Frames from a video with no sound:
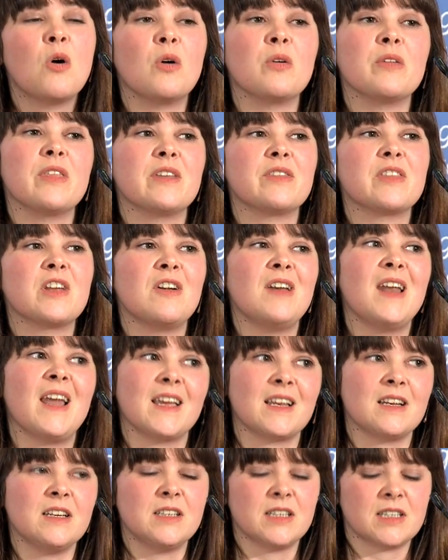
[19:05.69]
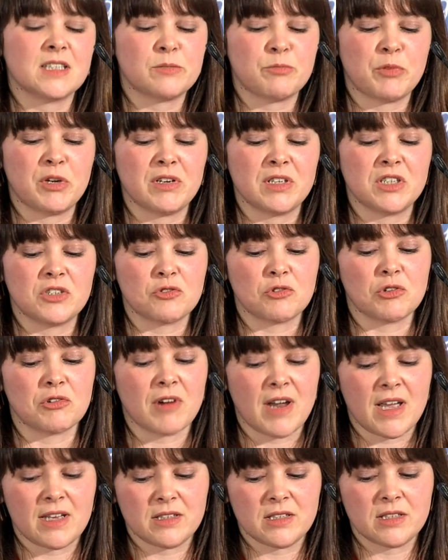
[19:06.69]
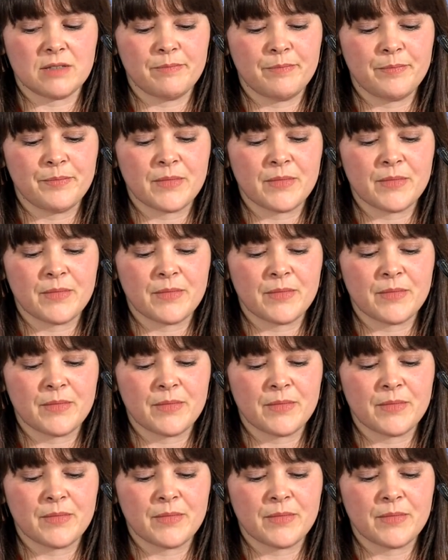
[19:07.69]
or that they're likely to experience regret.